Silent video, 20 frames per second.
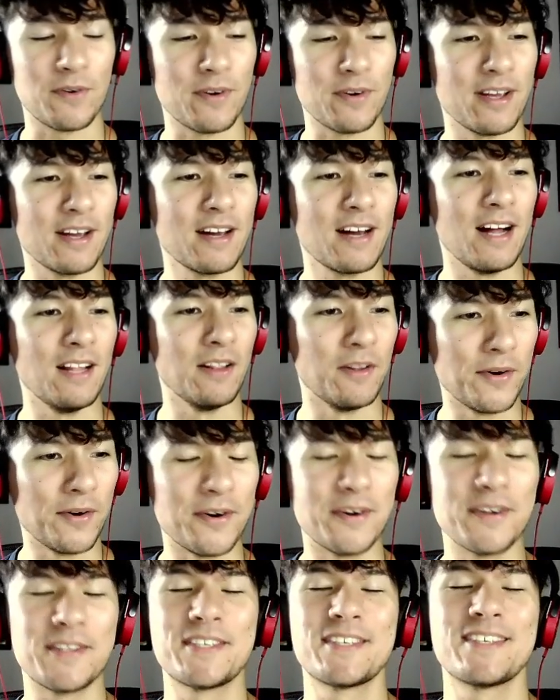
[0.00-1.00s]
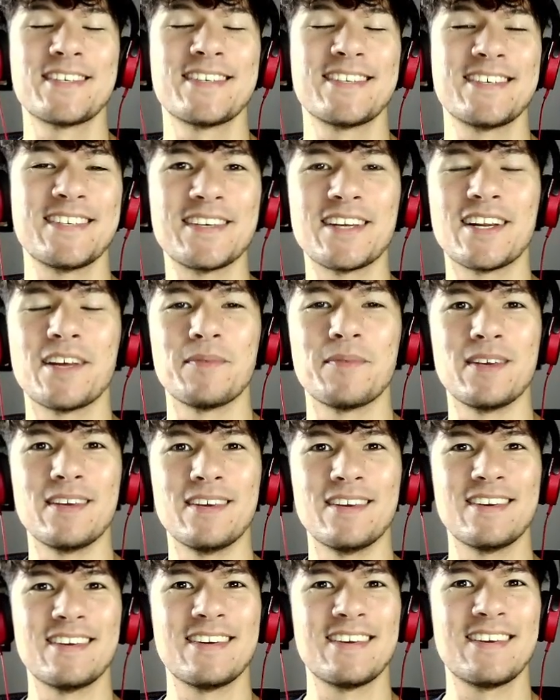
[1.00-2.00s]
alerts, you're gonna be
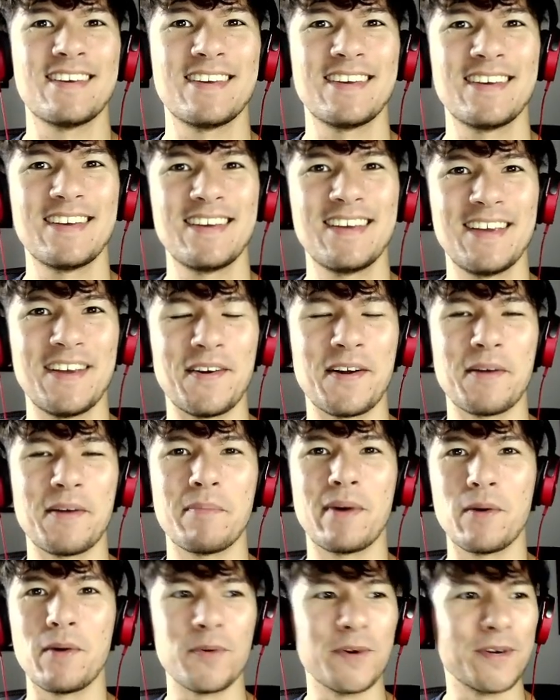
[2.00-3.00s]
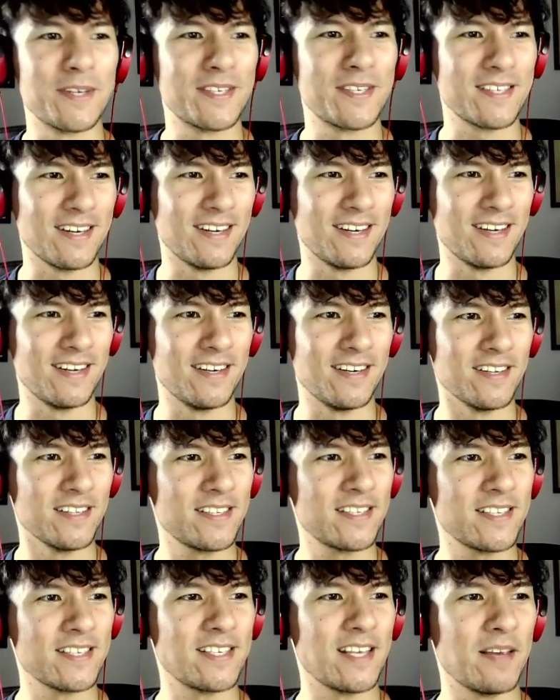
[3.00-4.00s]
hearing my voice. It's the
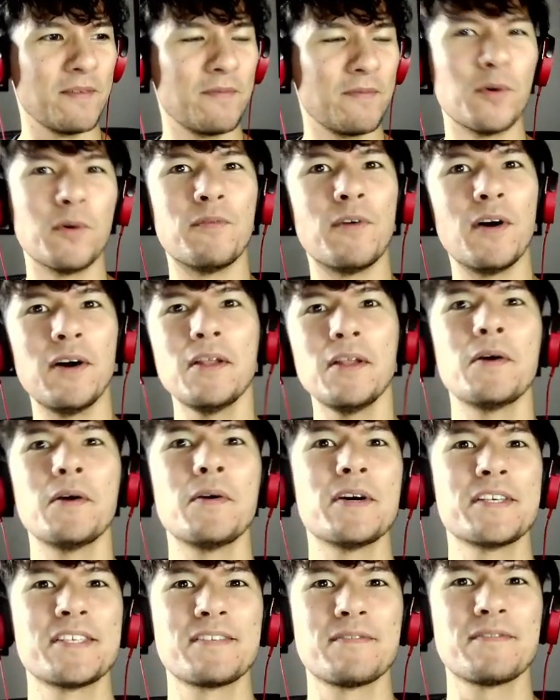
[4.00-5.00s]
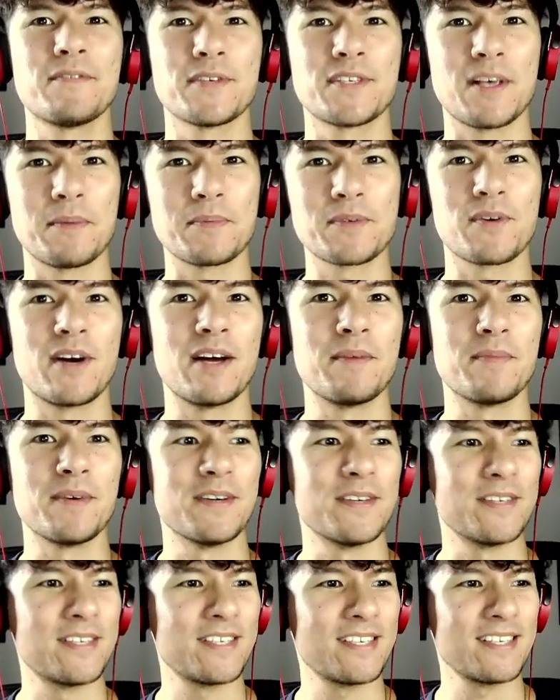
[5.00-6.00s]
same for followers, for
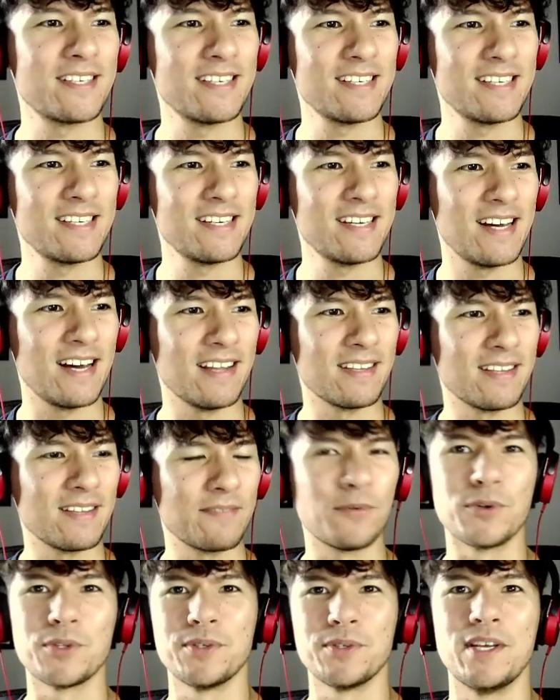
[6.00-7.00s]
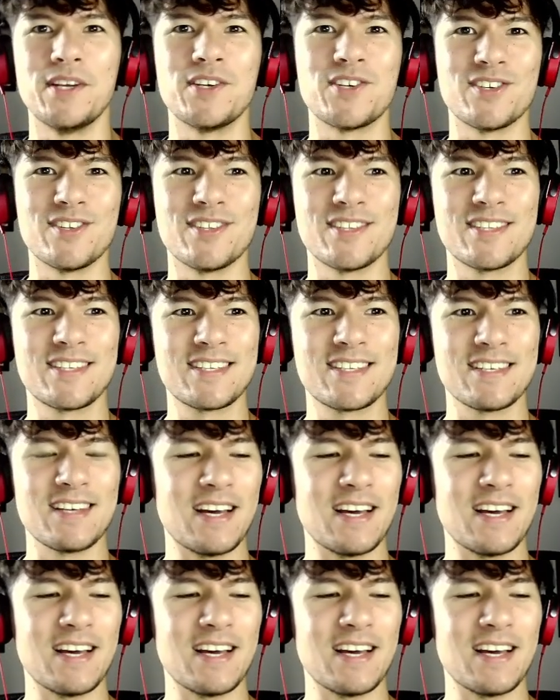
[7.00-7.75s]
subscribers, and for donations, and